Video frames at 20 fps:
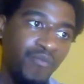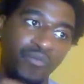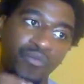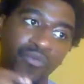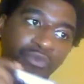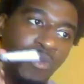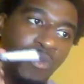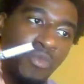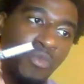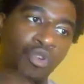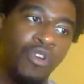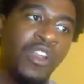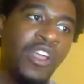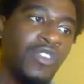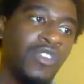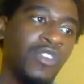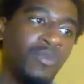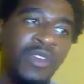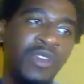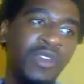the more that
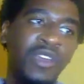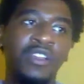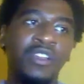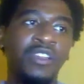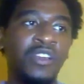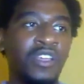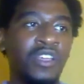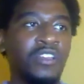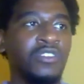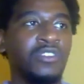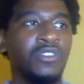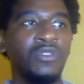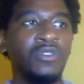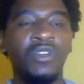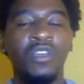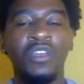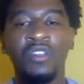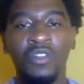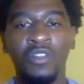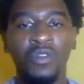you begin to look into it
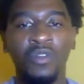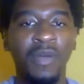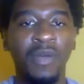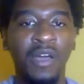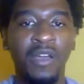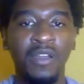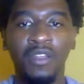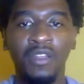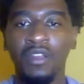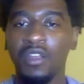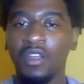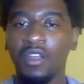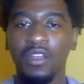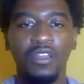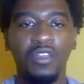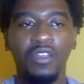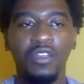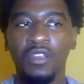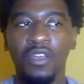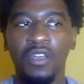and learn about it,
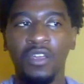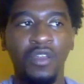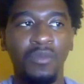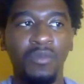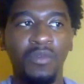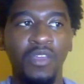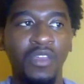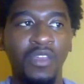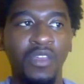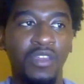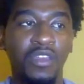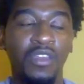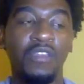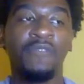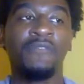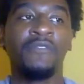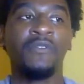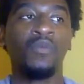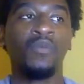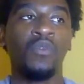you're going to be in a
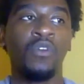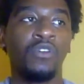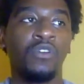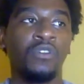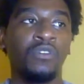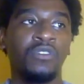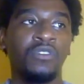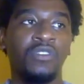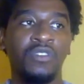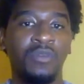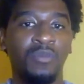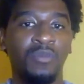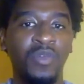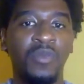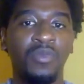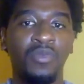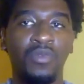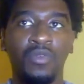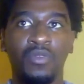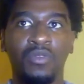different world than the
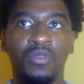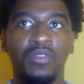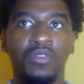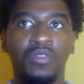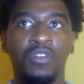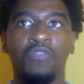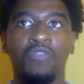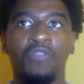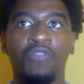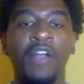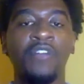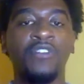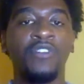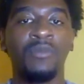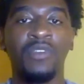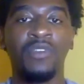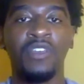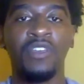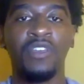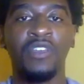people around you,
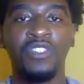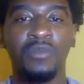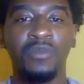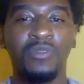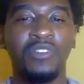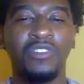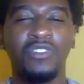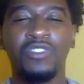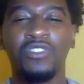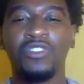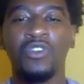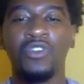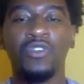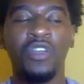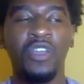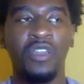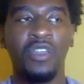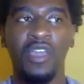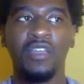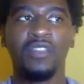because you're going to be so
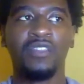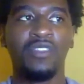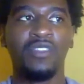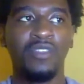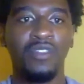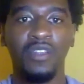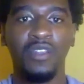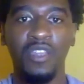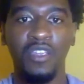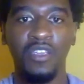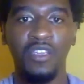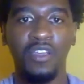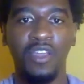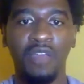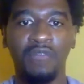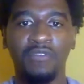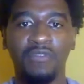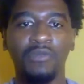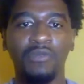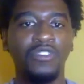connected. And you're going to have
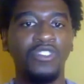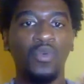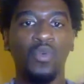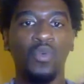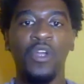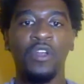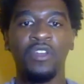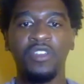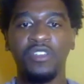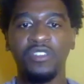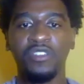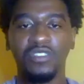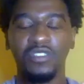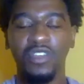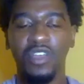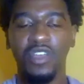so much awareness.